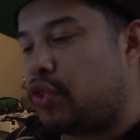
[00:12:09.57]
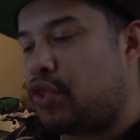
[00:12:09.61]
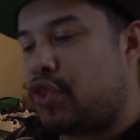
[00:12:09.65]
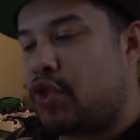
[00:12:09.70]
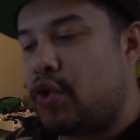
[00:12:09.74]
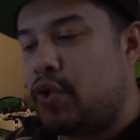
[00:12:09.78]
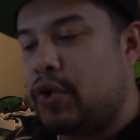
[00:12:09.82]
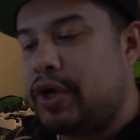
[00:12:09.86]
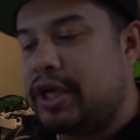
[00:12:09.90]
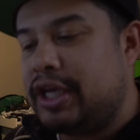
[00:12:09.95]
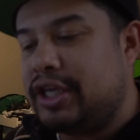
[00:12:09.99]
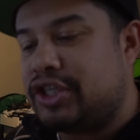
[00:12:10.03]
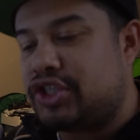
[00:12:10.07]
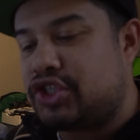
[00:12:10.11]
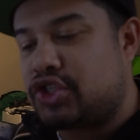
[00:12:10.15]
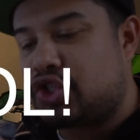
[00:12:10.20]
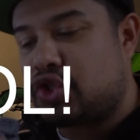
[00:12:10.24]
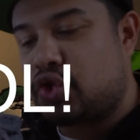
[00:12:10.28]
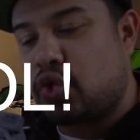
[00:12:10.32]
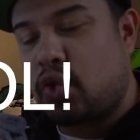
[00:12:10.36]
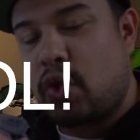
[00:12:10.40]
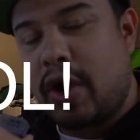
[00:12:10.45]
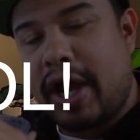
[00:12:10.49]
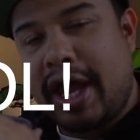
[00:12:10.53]
three
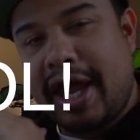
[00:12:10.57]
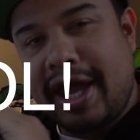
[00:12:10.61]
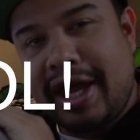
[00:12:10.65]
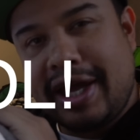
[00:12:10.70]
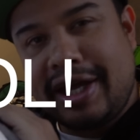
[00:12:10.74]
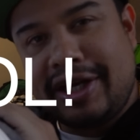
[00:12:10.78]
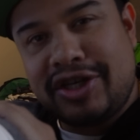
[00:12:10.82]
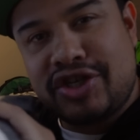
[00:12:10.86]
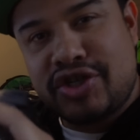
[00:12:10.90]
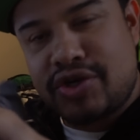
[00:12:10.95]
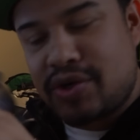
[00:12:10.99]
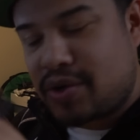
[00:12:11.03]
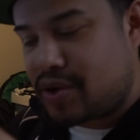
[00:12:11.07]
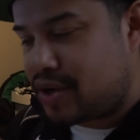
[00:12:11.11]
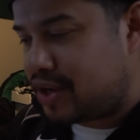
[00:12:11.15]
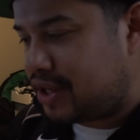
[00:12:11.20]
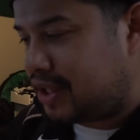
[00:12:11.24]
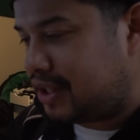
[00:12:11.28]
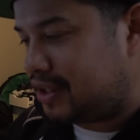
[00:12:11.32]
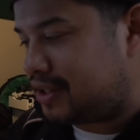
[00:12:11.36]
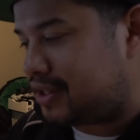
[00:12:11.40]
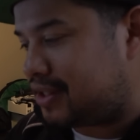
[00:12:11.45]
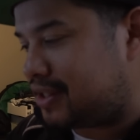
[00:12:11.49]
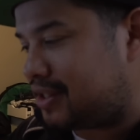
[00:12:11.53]
suede
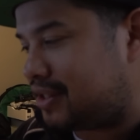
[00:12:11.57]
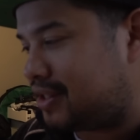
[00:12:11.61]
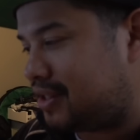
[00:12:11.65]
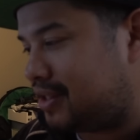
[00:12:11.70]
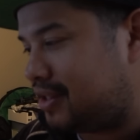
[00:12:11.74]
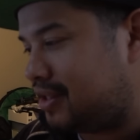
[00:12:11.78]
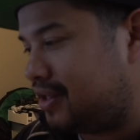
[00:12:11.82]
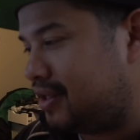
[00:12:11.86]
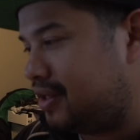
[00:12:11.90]
joints.